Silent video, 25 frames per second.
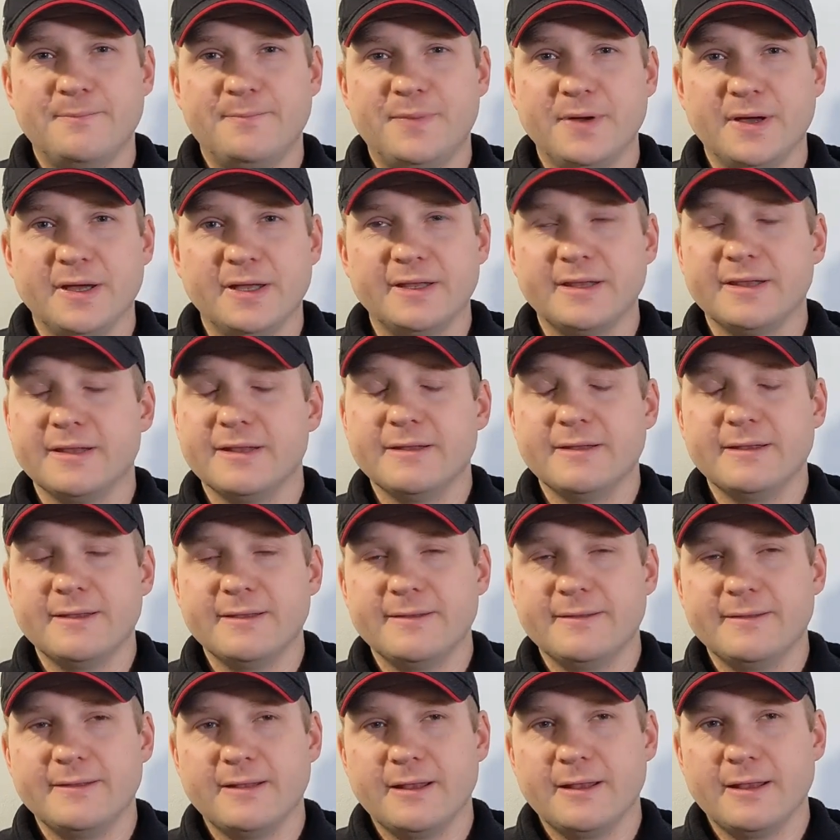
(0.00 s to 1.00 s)
But
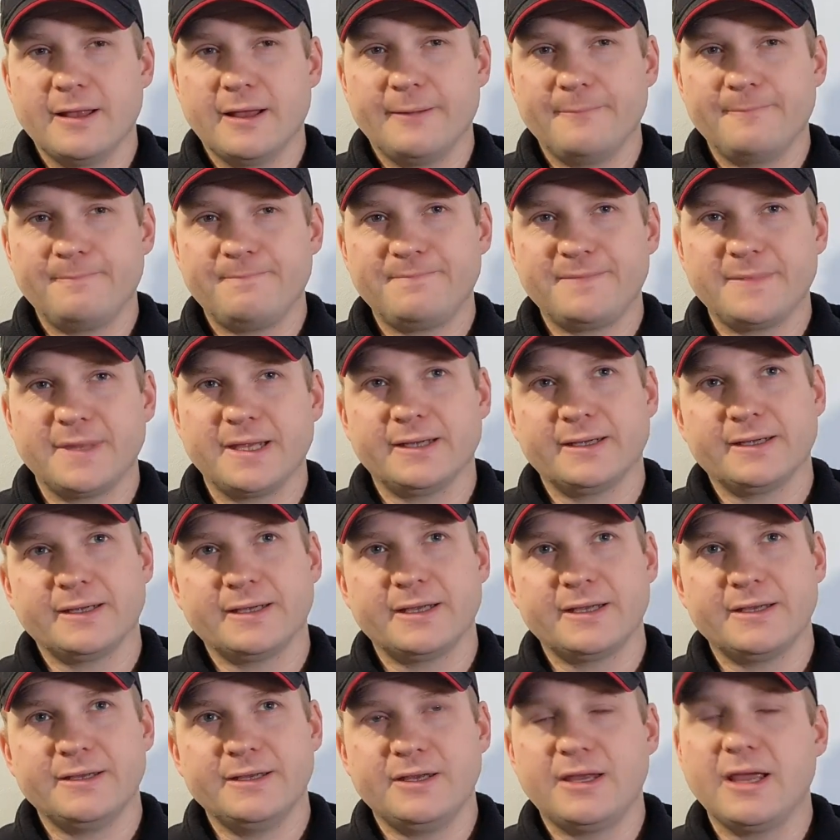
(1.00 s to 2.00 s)

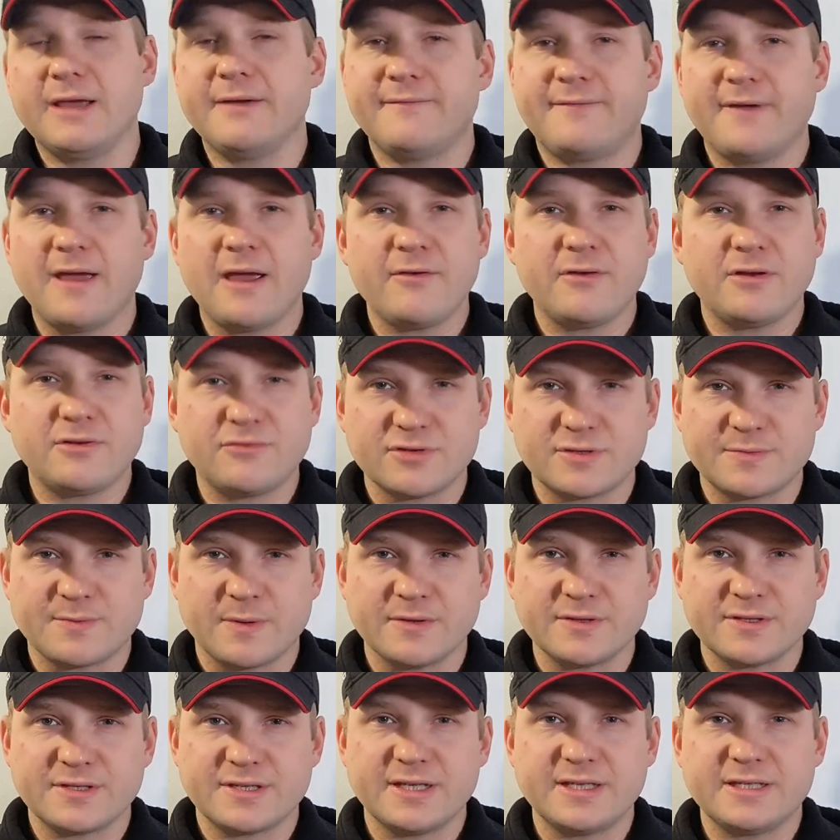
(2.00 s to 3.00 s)
you get varied
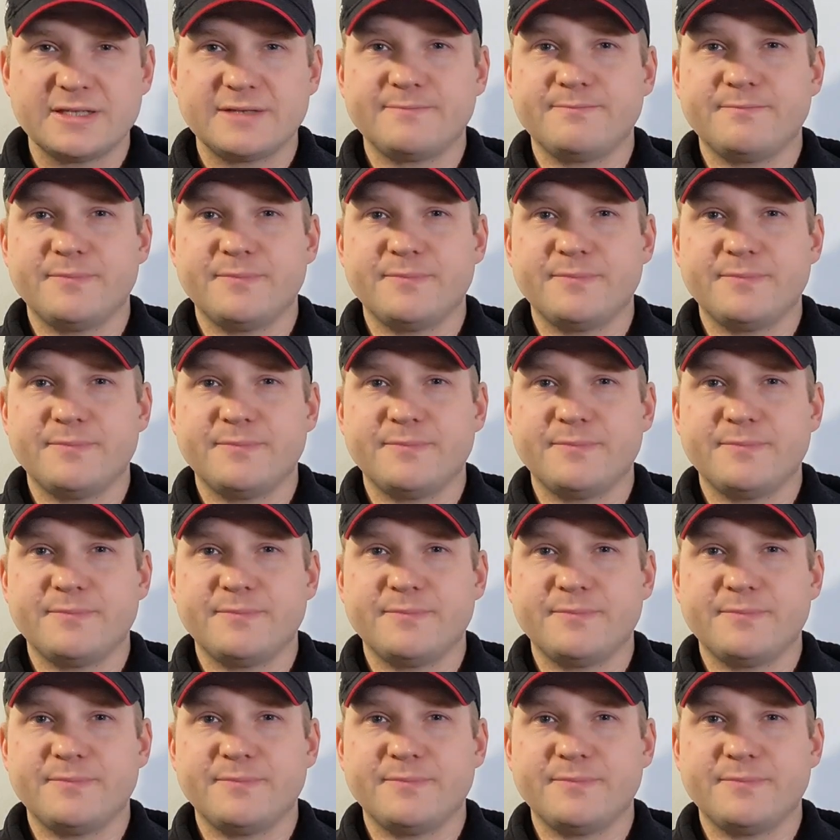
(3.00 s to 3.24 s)
responses,